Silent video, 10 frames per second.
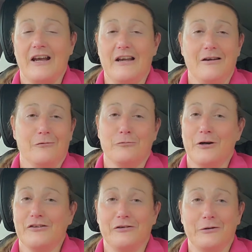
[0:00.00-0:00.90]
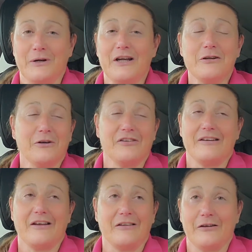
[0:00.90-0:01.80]
I love what I do. I know I
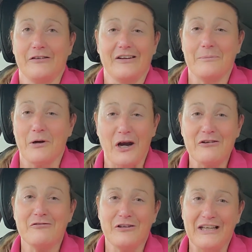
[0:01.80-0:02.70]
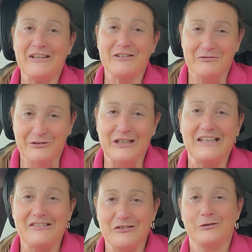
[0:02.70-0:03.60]
said that the other day, but I really,
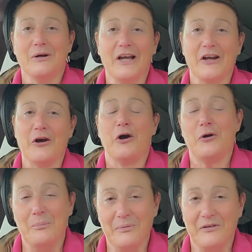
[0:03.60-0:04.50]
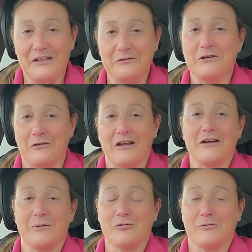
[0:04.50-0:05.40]
really do, and I hope that you know
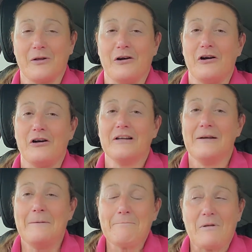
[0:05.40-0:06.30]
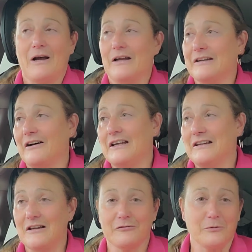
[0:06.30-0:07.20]
that comes from the heart. And I
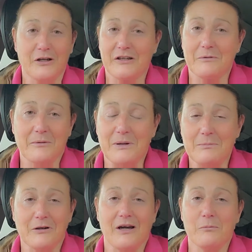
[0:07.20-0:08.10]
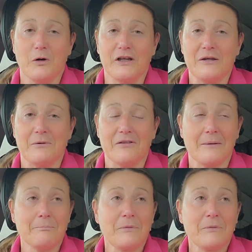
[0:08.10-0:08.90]
love working with the people that I'm working with.